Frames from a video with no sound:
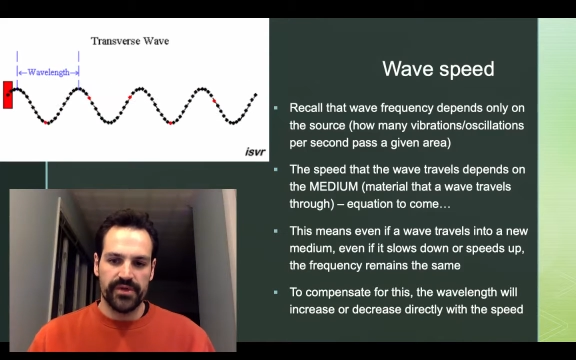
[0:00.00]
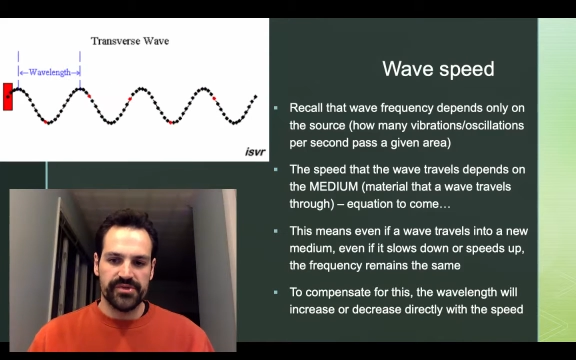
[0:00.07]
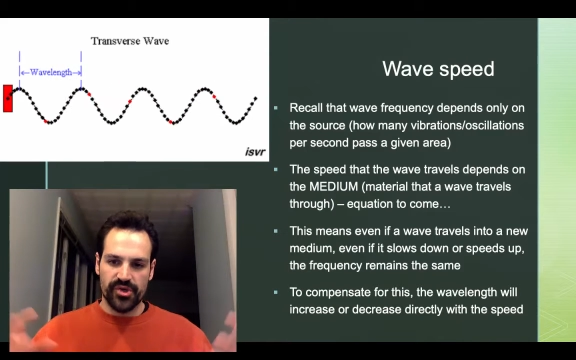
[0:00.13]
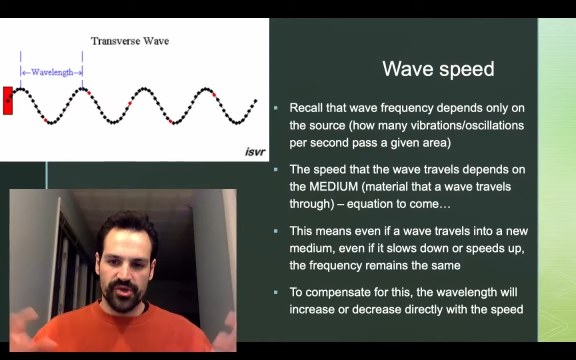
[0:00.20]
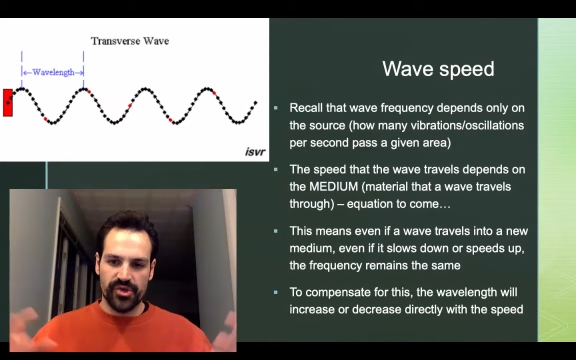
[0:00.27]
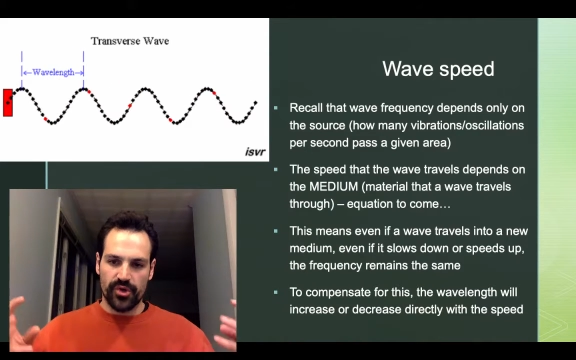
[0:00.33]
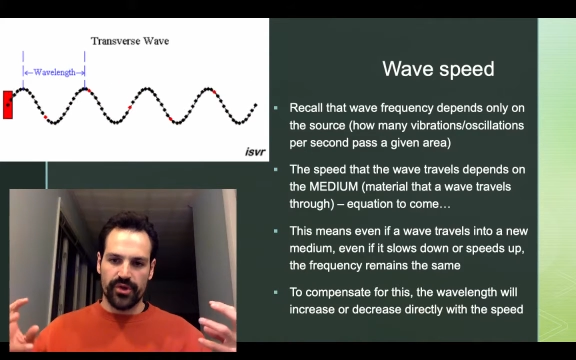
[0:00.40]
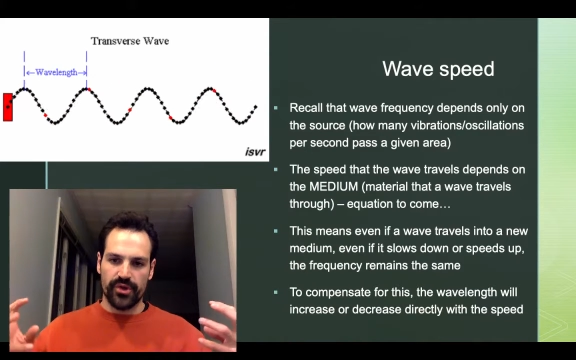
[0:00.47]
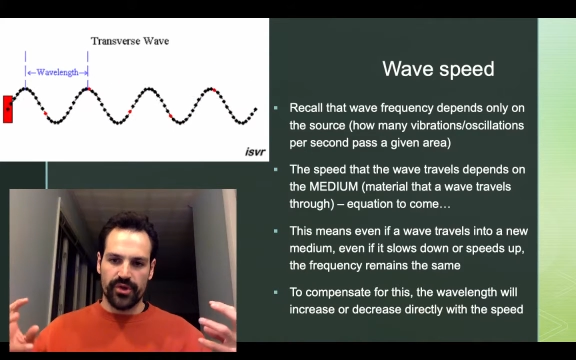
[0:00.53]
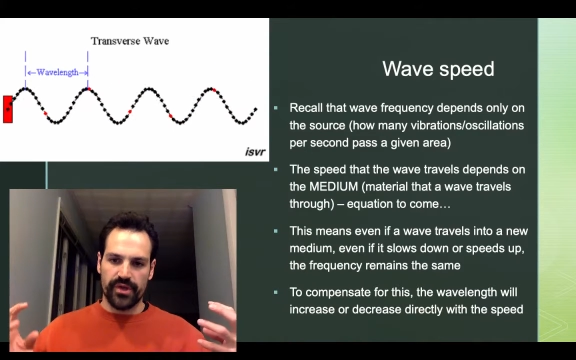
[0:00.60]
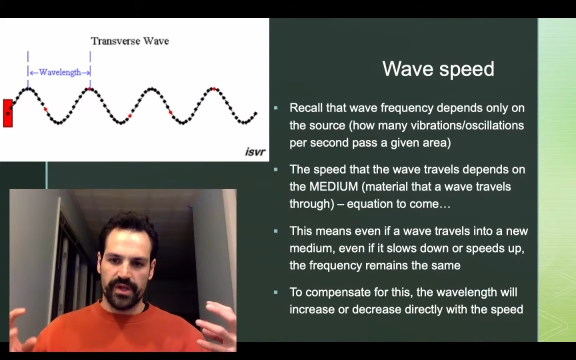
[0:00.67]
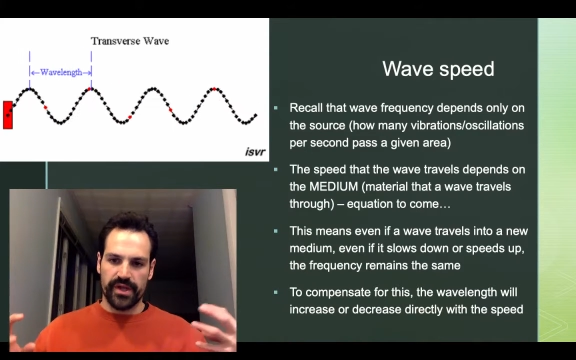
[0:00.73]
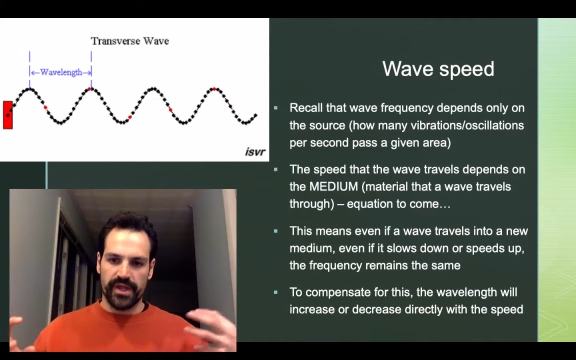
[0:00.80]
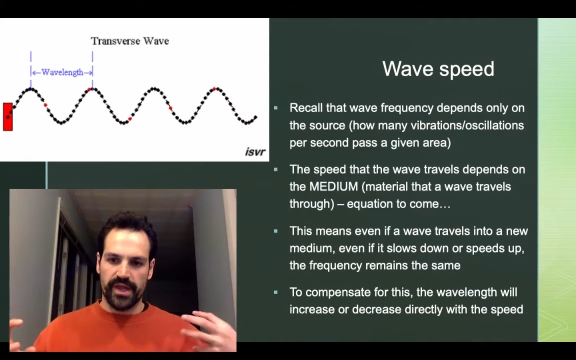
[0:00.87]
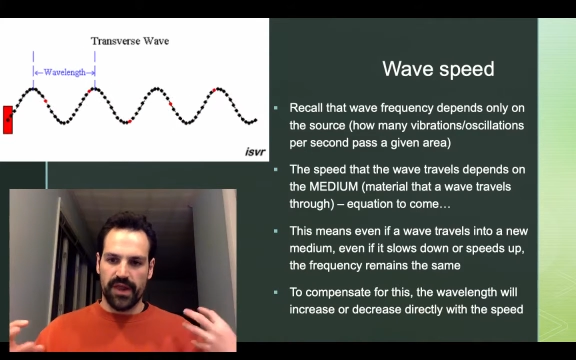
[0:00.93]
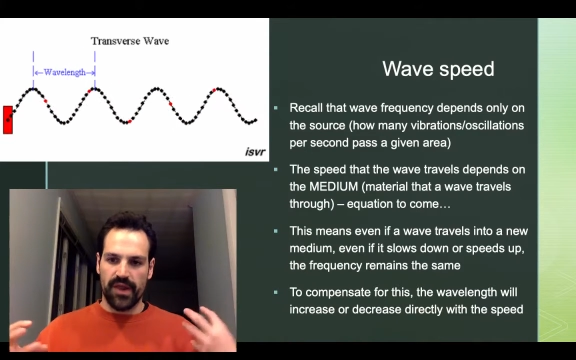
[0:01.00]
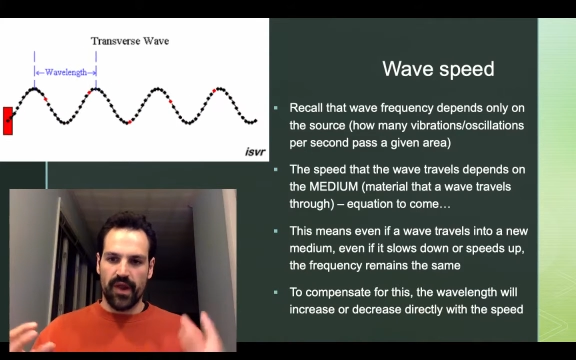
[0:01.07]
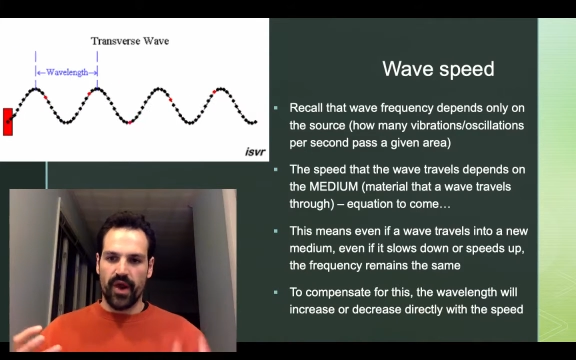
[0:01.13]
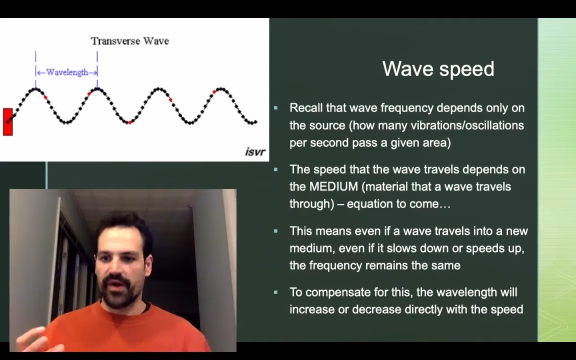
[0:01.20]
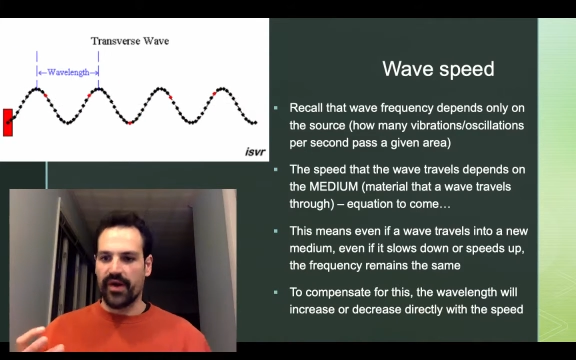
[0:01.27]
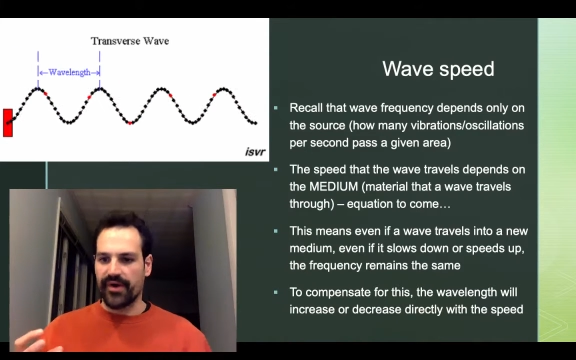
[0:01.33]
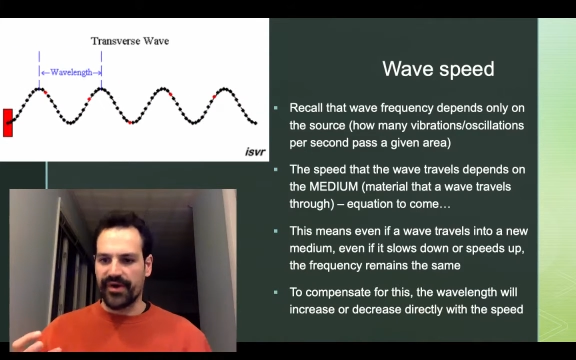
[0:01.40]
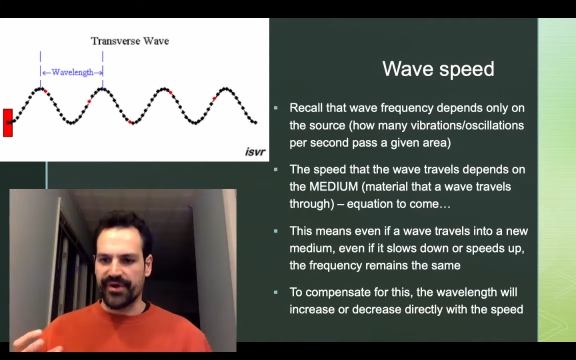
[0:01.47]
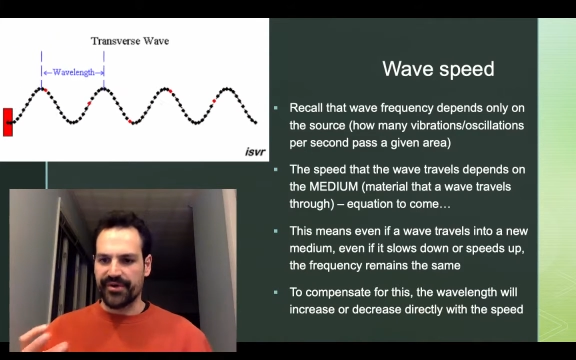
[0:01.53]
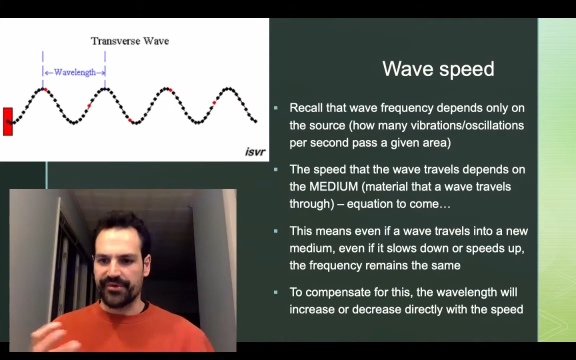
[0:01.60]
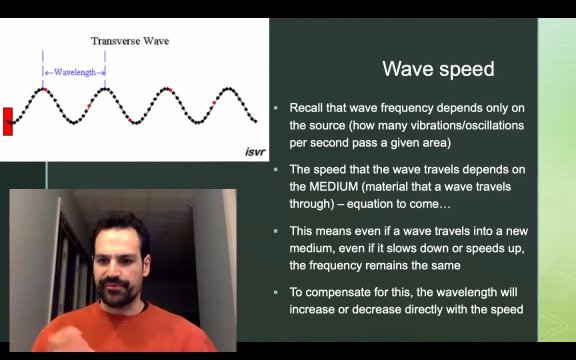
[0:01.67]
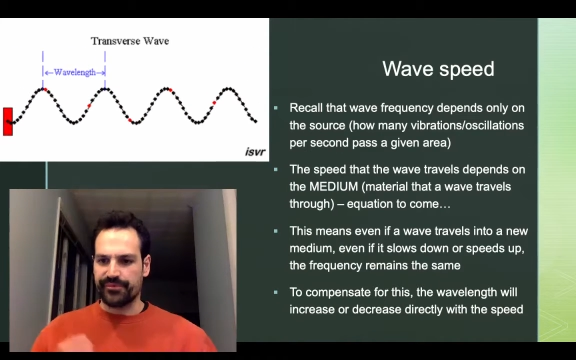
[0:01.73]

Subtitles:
So a